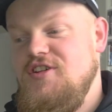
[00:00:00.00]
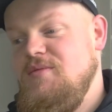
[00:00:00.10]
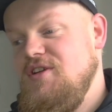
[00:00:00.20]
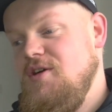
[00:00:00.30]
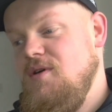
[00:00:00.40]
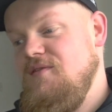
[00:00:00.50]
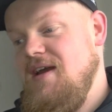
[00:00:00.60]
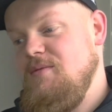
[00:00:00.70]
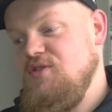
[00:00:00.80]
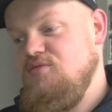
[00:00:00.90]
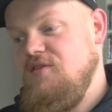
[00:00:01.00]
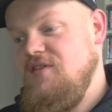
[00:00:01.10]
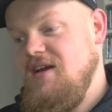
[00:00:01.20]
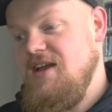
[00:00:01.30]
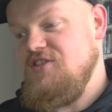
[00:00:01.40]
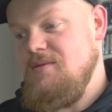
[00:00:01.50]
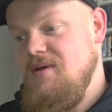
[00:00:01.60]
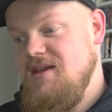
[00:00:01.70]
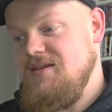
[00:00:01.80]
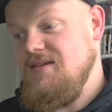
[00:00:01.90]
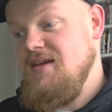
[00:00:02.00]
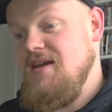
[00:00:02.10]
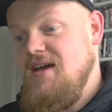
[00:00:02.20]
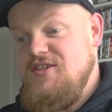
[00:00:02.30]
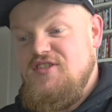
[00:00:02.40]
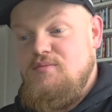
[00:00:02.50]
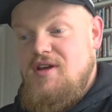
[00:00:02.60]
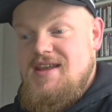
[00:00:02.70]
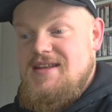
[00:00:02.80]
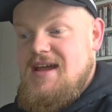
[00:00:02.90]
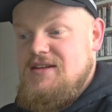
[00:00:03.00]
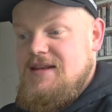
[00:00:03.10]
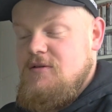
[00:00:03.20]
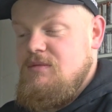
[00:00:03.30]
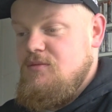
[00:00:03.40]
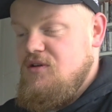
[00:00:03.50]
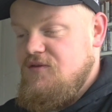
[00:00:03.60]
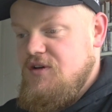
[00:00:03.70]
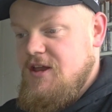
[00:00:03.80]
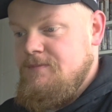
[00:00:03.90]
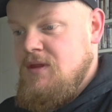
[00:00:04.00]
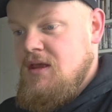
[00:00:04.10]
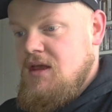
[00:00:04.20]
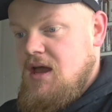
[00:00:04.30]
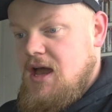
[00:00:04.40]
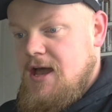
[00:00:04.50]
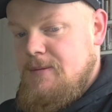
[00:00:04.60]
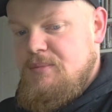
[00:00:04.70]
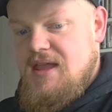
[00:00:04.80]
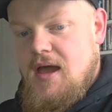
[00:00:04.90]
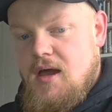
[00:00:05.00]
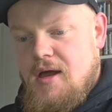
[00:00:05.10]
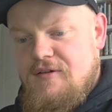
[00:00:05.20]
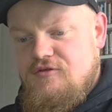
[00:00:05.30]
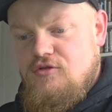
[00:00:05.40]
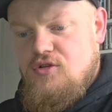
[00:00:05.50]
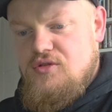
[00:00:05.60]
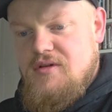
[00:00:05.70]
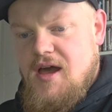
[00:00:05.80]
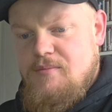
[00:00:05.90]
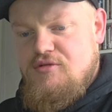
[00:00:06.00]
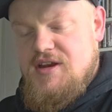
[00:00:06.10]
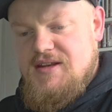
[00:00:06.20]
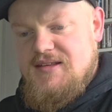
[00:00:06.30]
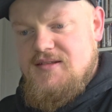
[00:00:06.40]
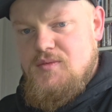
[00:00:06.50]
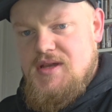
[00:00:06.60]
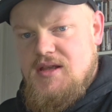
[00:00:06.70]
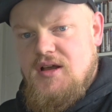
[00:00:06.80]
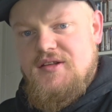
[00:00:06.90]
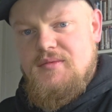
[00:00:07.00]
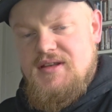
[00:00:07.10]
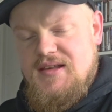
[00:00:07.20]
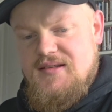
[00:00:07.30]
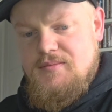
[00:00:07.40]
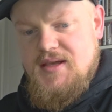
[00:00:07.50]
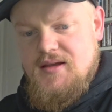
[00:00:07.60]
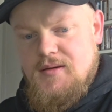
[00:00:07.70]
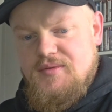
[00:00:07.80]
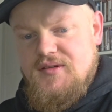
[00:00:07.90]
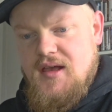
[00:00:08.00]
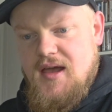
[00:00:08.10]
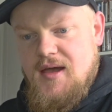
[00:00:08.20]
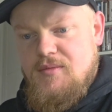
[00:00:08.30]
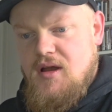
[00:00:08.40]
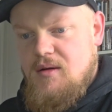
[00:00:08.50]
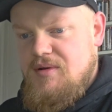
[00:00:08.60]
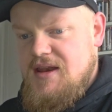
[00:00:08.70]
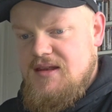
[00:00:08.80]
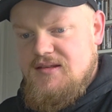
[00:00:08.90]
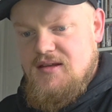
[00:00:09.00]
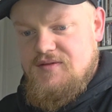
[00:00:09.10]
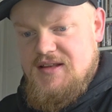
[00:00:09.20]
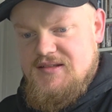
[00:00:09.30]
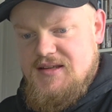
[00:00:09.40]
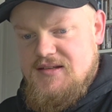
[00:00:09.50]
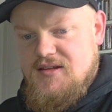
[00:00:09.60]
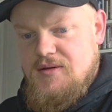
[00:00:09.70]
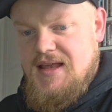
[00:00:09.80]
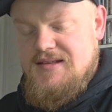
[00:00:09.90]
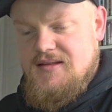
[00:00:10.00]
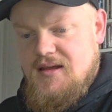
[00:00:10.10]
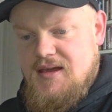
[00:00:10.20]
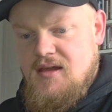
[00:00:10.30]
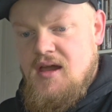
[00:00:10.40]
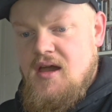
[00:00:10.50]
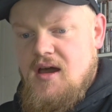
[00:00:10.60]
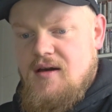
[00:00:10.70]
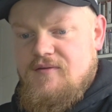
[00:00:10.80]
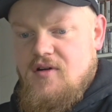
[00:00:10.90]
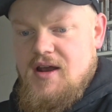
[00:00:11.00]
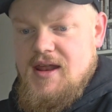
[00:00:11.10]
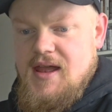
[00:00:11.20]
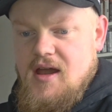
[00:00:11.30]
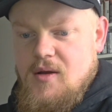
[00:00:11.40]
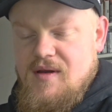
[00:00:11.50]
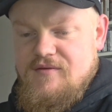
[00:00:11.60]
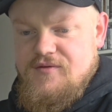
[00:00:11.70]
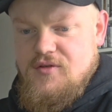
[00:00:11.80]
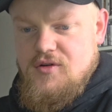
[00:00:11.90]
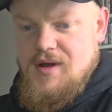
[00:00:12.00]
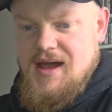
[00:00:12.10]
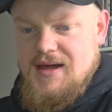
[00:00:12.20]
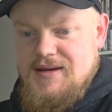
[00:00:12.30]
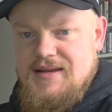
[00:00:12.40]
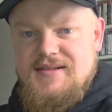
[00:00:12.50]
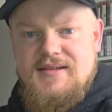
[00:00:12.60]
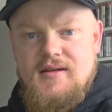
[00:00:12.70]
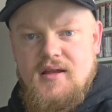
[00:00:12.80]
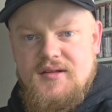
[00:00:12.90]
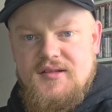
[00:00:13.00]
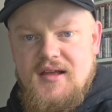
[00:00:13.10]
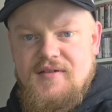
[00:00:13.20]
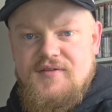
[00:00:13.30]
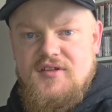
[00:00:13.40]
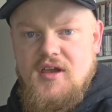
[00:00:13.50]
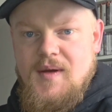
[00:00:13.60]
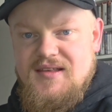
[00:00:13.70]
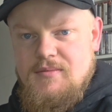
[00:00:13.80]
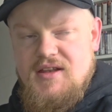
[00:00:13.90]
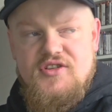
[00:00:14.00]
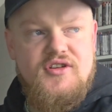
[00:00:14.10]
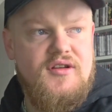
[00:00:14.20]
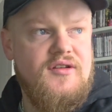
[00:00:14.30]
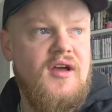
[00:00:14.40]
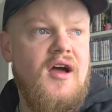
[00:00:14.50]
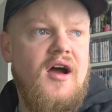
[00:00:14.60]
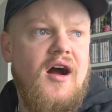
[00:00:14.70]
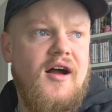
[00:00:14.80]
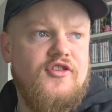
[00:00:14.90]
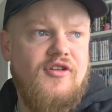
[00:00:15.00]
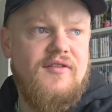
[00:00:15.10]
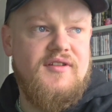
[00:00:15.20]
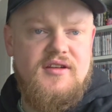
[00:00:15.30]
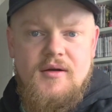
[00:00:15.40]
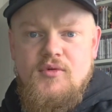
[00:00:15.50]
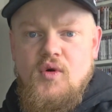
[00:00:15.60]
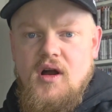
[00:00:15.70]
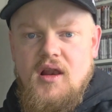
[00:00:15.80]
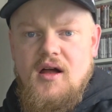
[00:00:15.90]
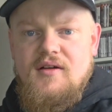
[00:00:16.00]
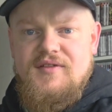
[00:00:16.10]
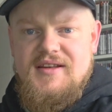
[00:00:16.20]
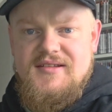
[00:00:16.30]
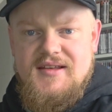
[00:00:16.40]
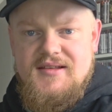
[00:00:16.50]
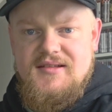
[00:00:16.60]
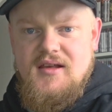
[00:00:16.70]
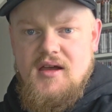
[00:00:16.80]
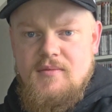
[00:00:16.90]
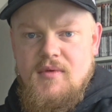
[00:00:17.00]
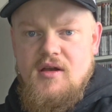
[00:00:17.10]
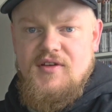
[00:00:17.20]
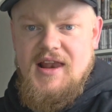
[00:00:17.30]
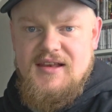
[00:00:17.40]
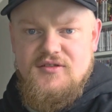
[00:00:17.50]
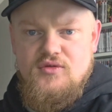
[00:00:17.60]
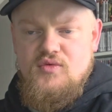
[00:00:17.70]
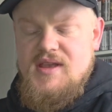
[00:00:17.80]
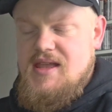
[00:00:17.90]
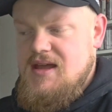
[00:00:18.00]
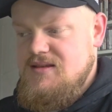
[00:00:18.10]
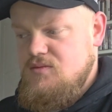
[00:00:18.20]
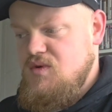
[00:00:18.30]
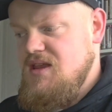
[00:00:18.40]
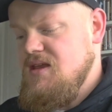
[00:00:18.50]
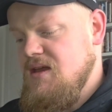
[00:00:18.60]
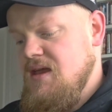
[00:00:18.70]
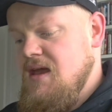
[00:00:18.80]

up and go over how much profit I actually made and just break it down a little bit more for you. But yeah, overall, pretty decent week. Got some decent pickups. Got plenty of stuff listed. So last night on Friday, I went through and listed a lot of stuff. So as I mentioned, I drafted up quite a lot of listings over the last sort of weekend and week.